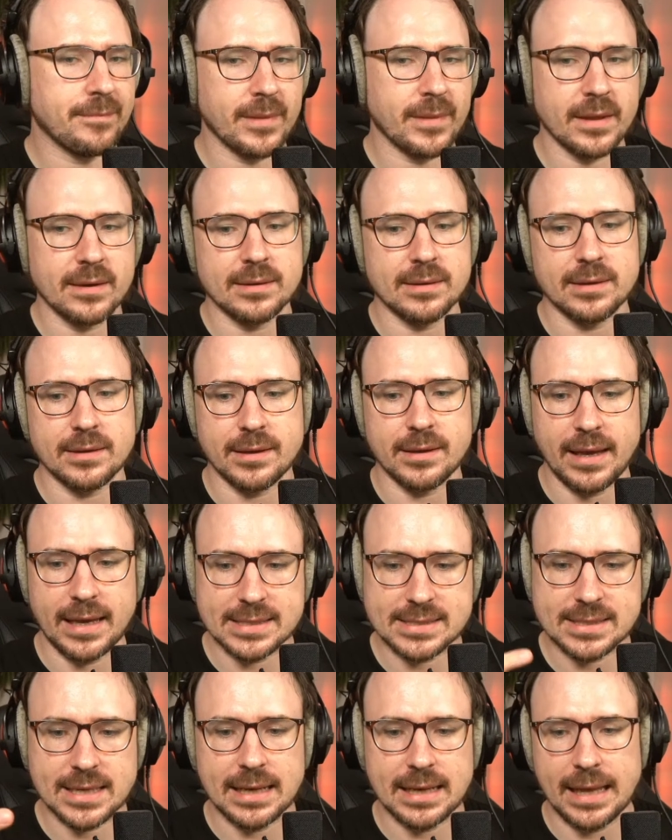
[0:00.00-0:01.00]

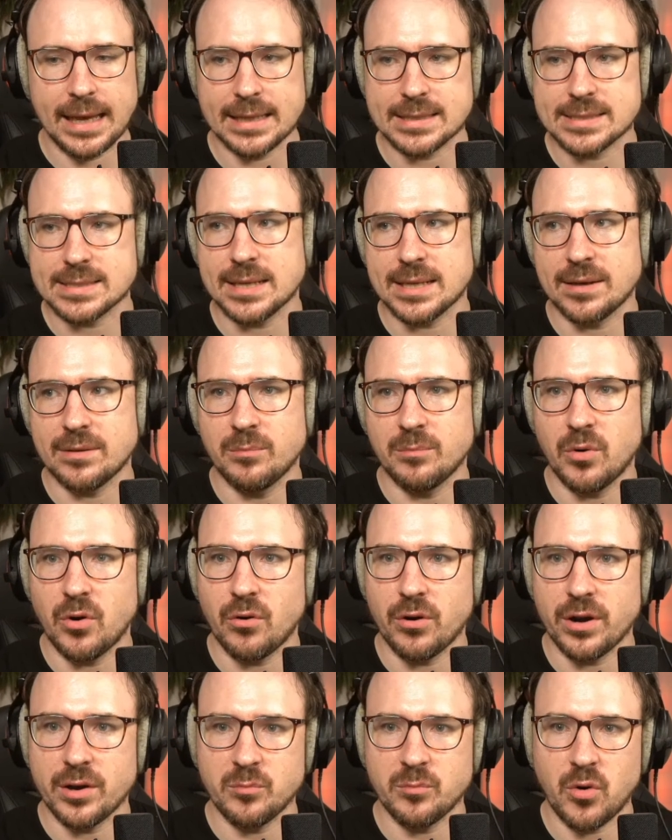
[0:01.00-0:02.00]
escalates then
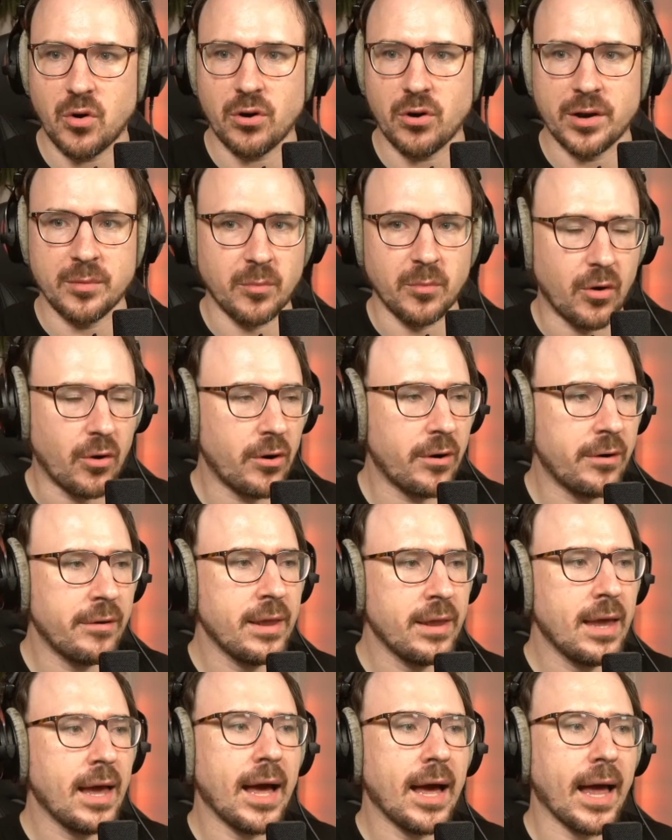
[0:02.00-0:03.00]
more and more and more,
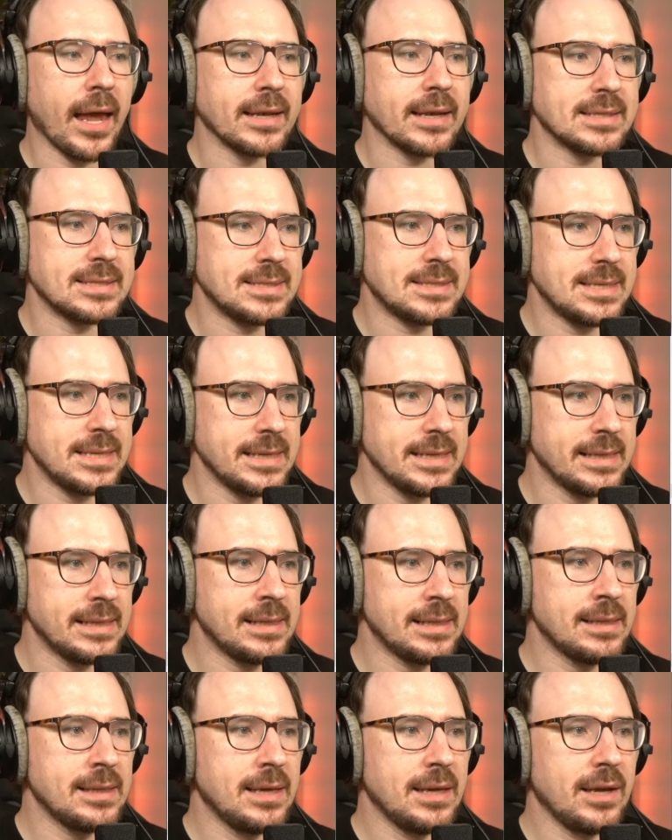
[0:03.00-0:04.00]

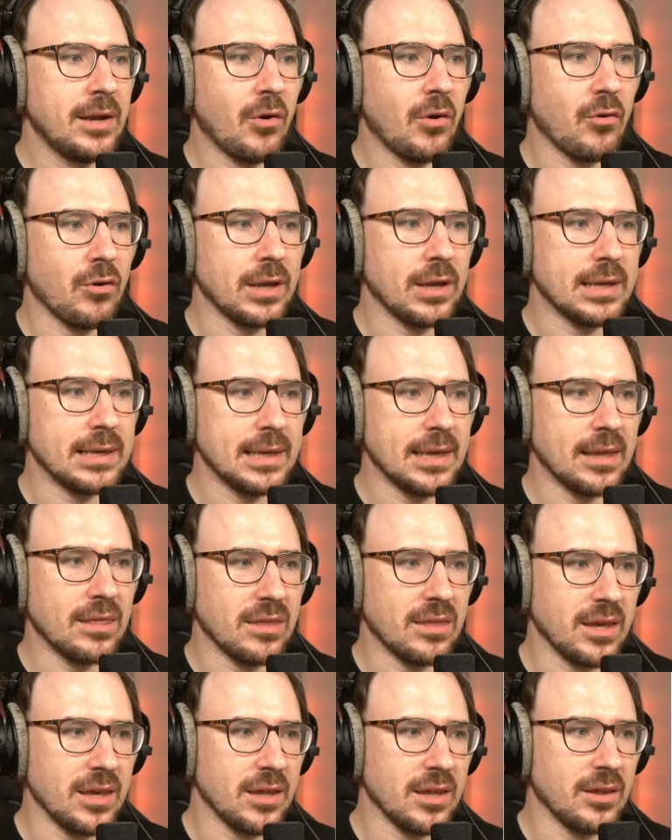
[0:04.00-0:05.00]
until really
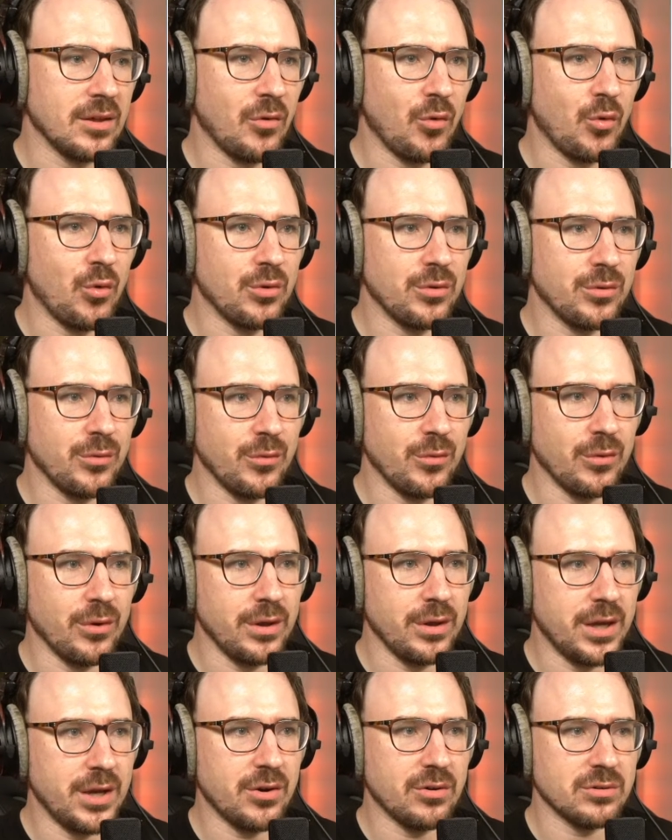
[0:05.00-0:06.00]
the
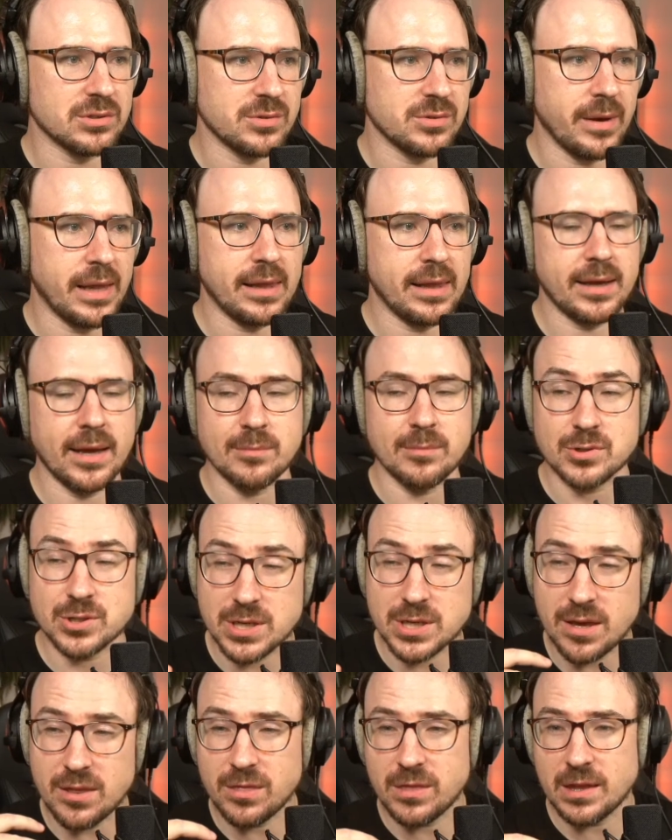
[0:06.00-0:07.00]
heroes welcome.
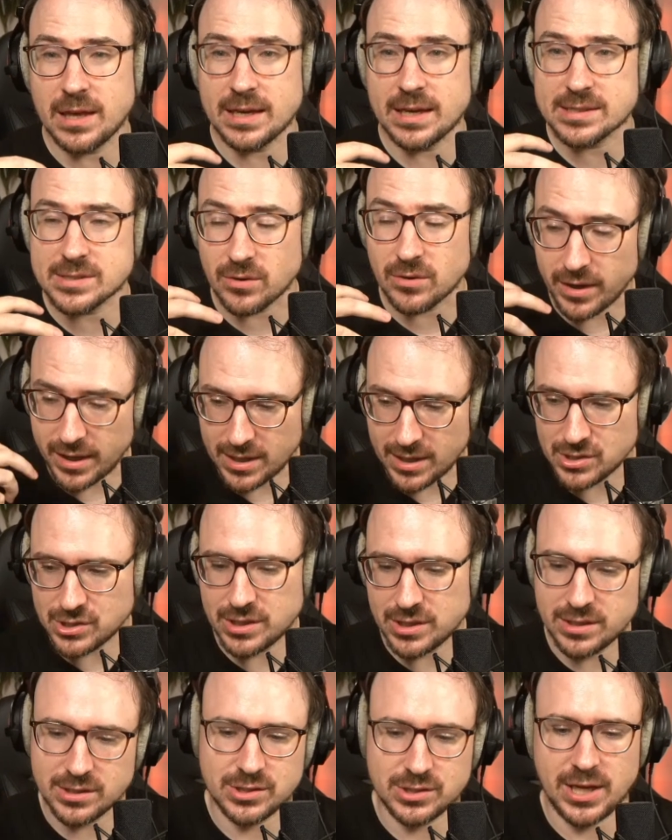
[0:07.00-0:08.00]
She thinks, okay,
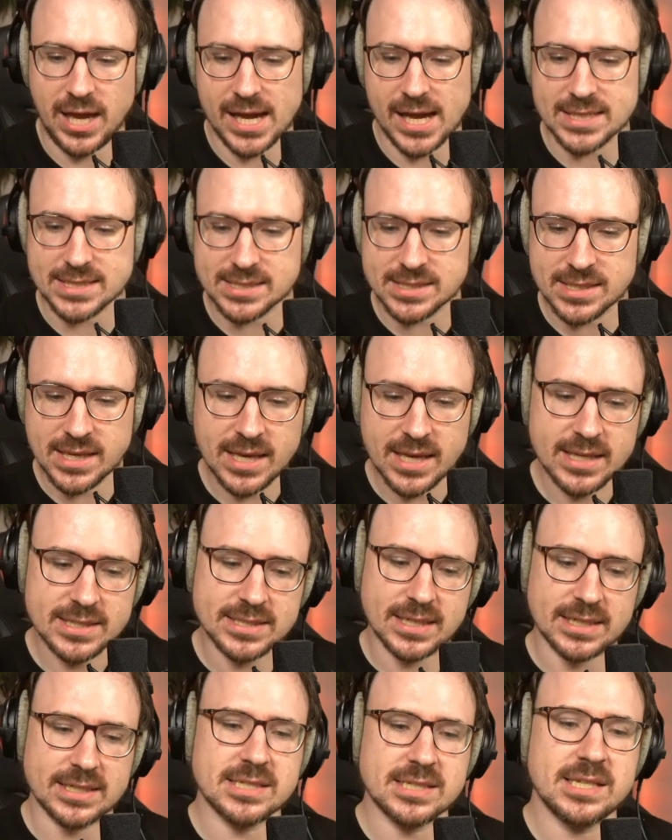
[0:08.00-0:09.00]
she has
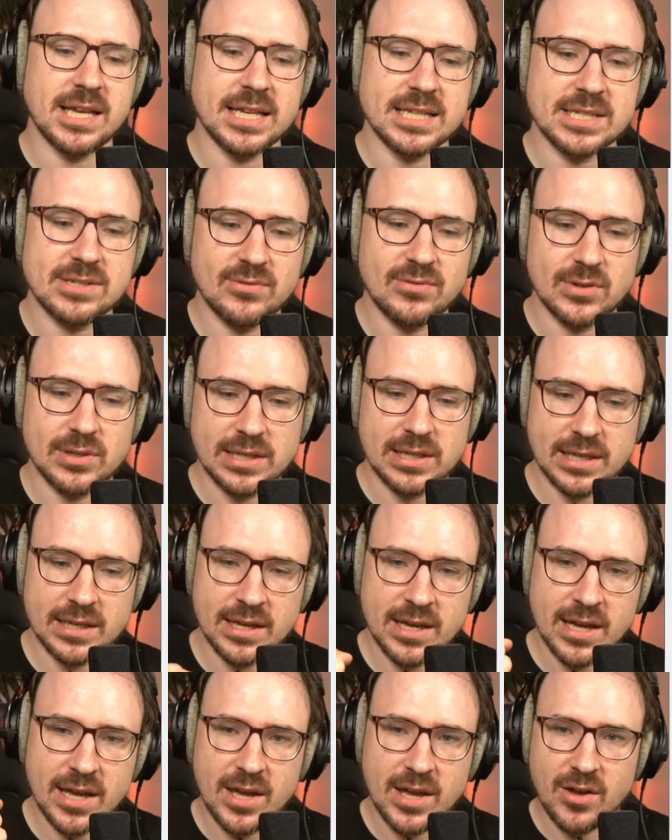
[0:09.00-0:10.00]
successfully
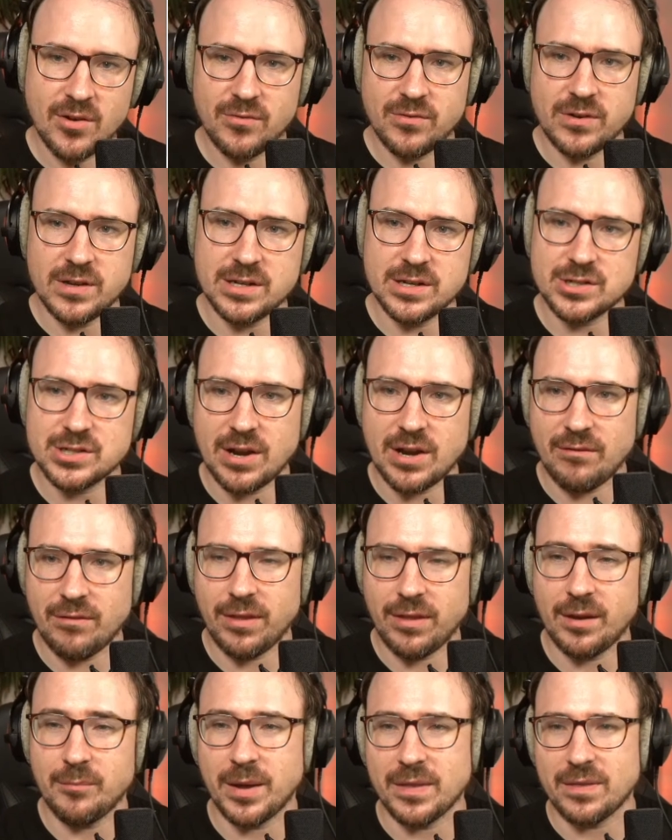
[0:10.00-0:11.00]
finished
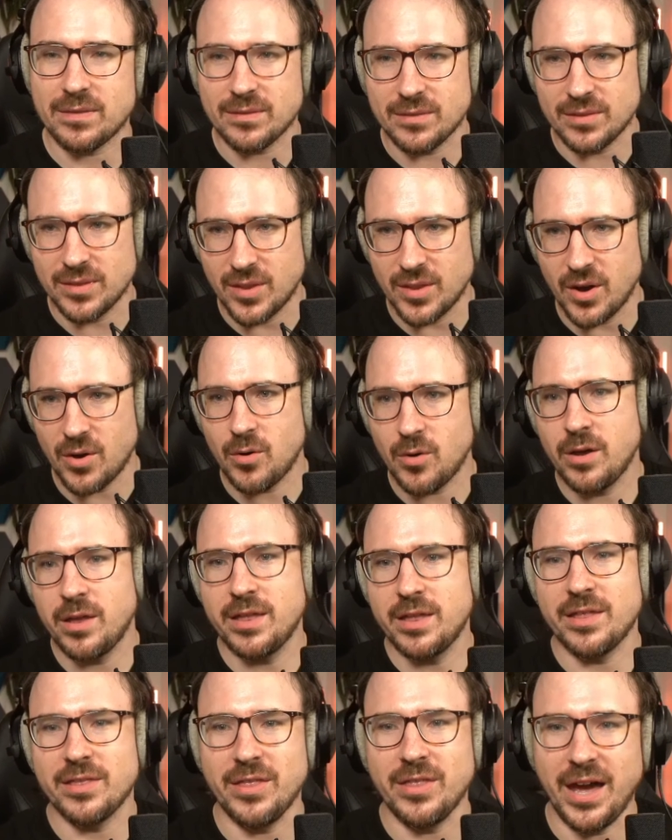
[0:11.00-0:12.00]
everything, but no,
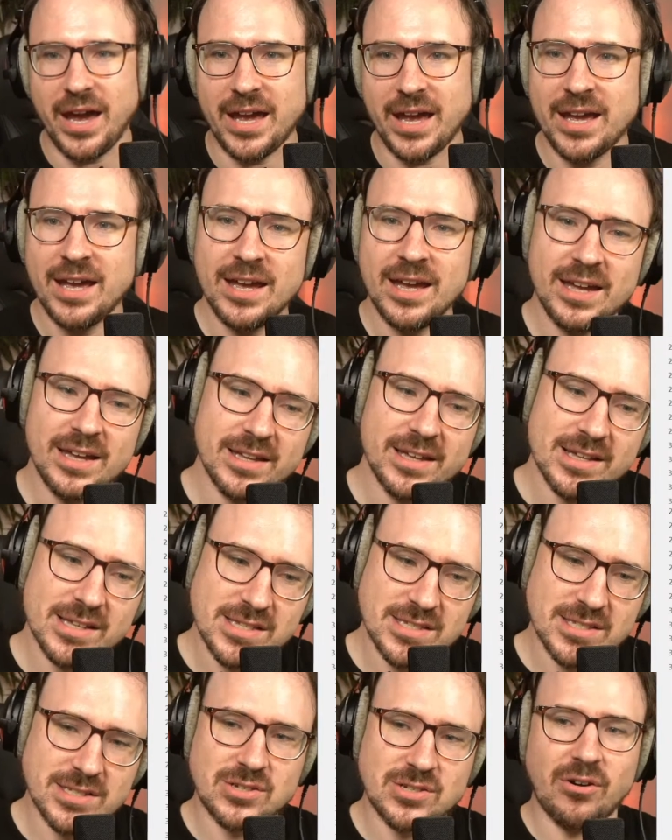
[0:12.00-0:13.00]
they
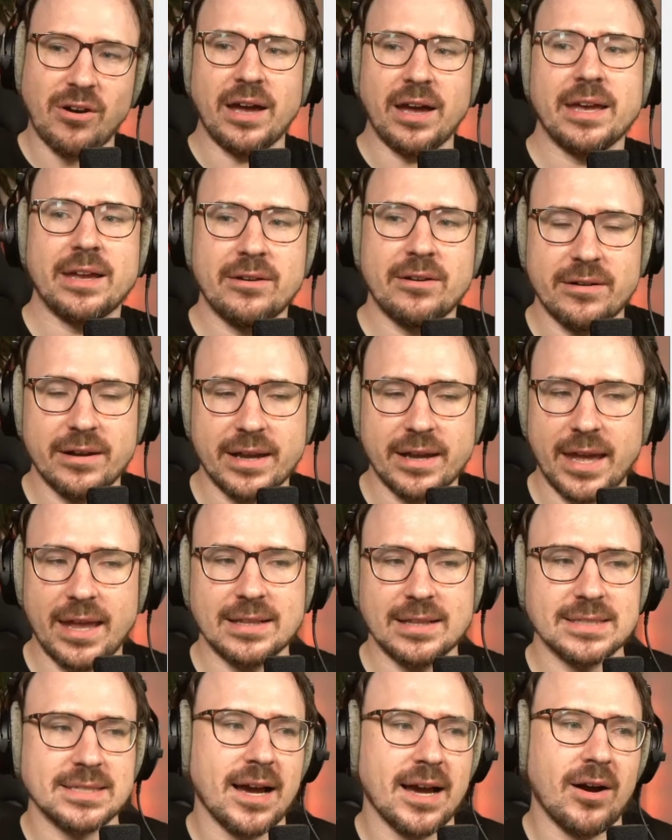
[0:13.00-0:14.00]
strike her again
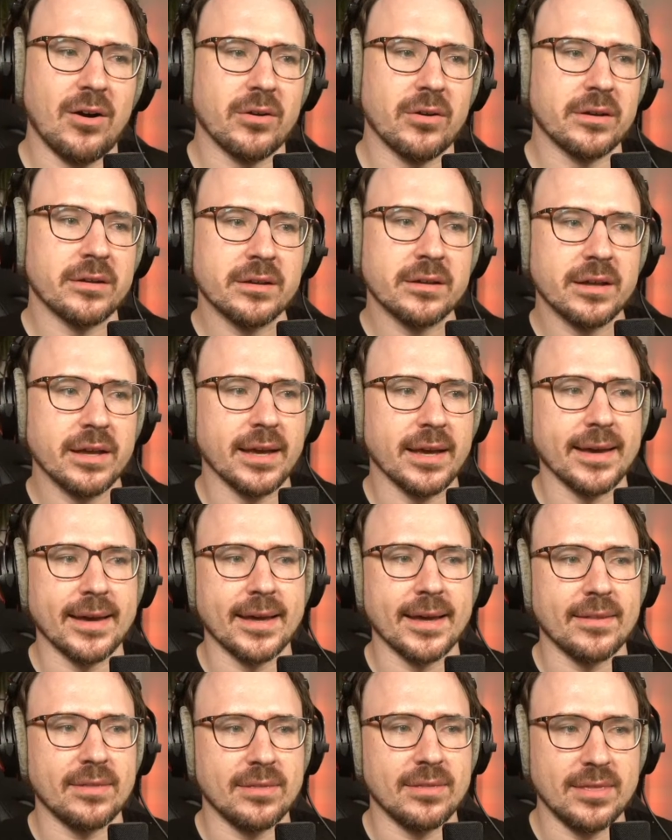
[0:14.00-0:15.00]
down,
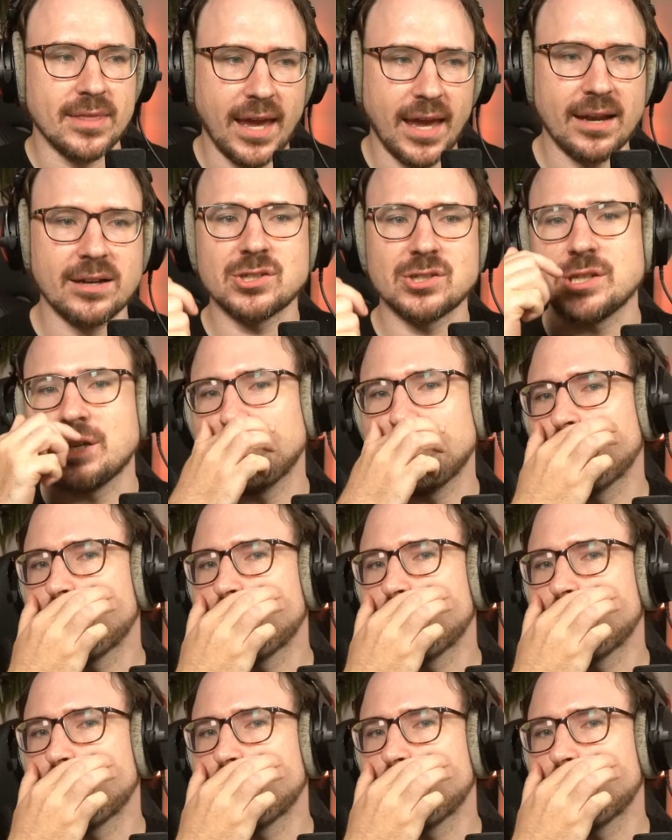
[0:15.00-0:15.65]
and then she